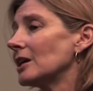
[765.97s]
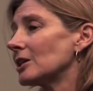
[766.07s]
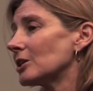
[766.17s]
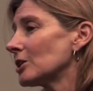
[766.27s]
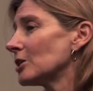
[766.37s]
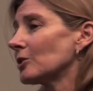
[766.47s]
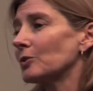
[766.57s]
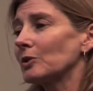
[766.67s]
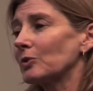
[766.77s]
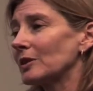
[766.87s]
you
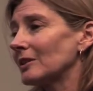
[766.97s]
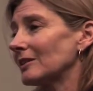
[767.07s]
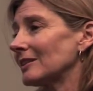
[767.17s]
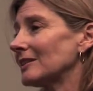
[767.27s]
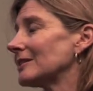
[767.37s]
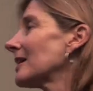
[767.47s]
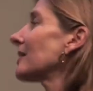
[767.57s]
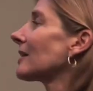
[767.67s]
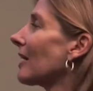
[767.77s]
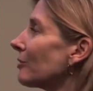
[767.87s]
know,
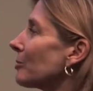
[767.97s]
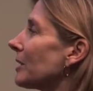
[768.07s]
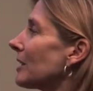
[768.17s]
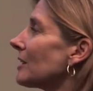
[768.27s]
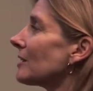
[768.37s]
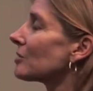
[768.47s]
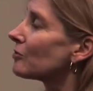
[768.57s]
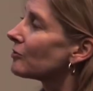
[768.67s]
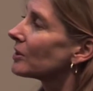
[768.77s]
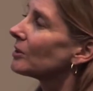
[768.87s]
inside the government, it is
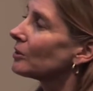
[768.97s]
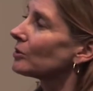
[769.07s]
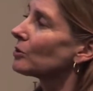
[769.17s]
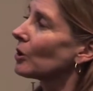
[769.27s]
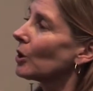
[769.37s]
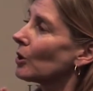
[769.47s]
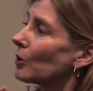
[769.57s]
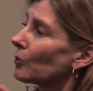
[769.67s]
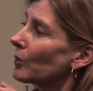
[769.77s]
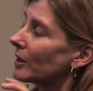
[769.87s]
filled
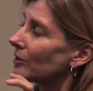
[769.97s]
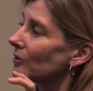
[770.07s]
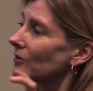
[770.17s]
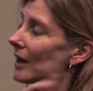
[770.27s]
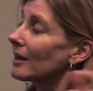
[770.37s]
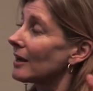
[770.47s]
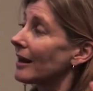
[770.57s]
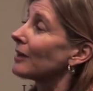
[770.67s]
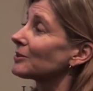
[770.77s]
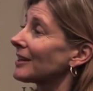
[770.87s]
with, and
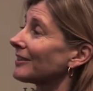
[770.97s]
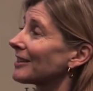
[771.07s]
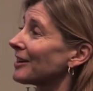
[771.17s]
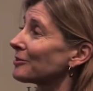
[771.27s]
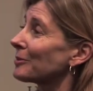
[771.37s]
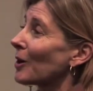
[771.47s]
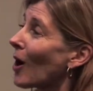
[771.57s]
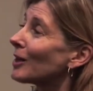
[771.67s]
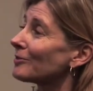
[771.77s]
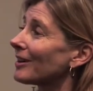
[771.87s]
outside the government,
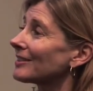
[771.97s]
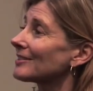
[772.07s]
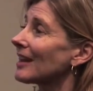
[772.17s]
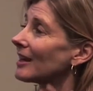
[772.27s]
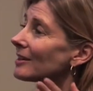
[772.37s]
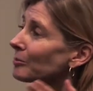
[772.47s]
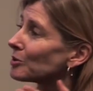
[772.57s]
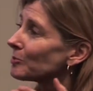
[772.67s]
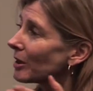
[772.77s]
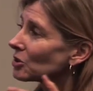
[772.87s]
all of us end up
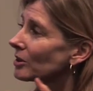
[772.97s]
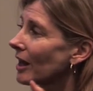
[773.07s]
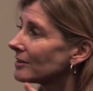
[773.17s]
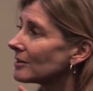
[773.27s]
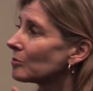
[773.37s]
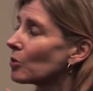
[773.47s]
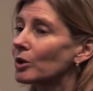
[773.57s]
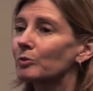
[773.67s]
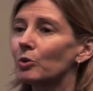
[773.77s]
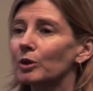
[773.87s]
specializing
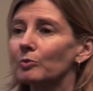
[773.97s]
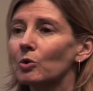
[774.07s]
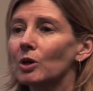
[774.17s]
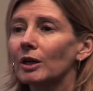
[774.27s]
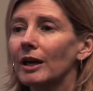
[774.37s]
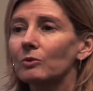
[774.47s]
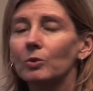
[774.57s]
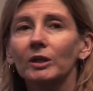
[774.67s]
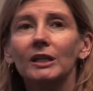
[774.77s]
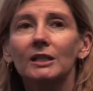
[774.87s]
more and more and more and
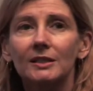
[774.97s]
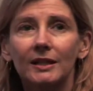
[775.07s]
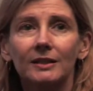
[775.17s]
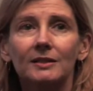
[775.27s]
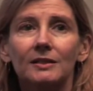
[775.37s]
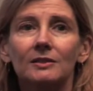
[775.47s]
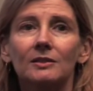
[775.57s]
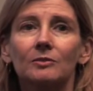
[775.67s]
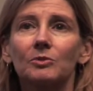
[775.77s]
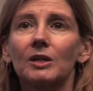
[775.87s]
working inside
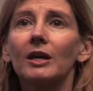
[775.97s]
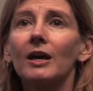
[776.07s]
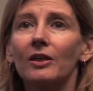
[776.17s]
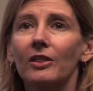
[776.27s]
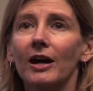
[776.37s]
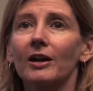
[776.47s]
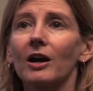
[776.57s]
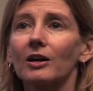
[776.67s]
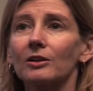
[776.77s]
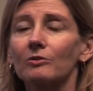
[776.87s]
systems that
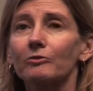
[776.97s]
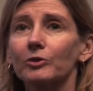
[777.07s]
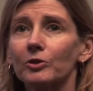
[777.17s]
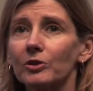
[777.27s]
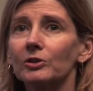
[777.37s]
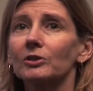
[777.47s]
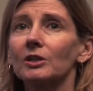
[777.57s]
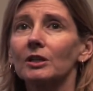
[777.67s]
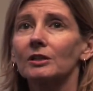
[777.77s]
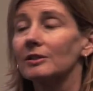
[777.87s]
are further
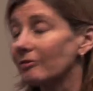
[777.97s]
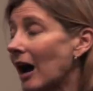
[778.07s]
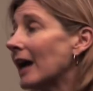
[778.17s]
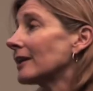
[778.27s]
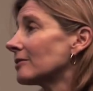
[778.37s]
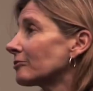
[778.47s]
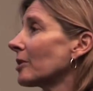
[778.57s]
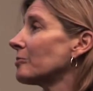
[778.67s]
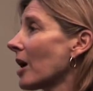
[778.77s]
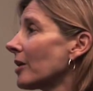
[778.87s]
divided
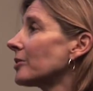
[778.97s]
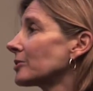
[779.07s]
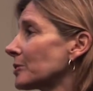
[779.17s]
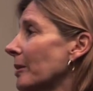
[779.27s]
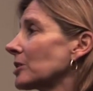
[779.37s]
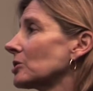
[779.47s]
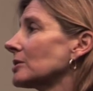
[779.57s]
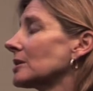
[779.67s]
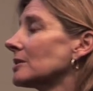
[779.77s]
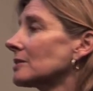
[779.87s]
from the other
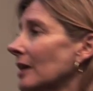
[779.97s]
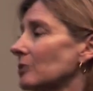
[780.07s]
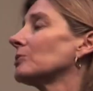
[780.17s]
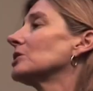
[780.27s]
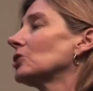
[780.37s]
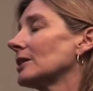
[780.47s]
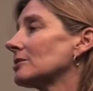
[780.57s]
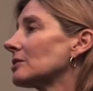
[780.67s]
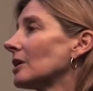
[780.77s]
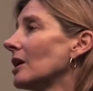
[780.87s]
specialties. And we
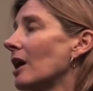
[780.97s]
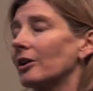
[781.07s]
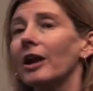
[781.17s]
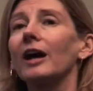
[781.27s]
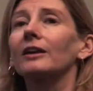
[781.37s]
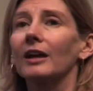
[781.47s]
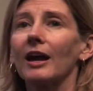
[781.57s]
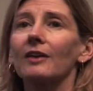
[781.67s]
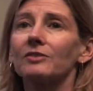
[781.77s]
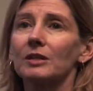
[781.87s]
just are not going to
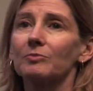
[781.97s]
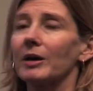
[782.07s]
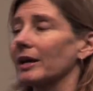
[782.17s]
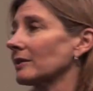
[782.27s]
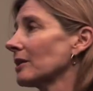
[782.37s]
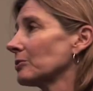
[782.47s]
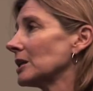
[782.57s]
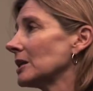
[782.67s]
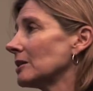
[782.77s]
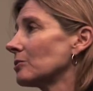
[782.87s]
have the impact that we
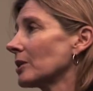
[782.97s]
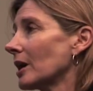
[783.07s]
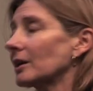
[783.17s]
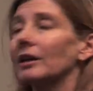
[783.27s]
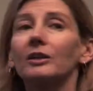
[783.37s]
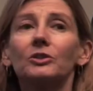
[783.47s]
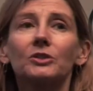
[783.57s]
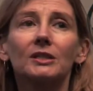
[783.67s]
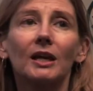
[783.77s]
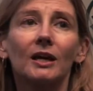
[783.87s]
need. We're not going to
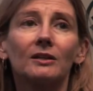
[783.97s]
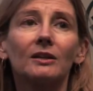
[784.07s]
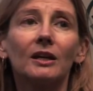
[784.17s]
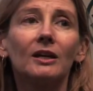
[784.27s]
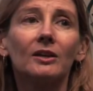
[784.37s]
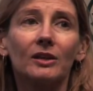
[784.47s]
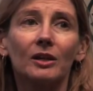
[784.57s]
understand the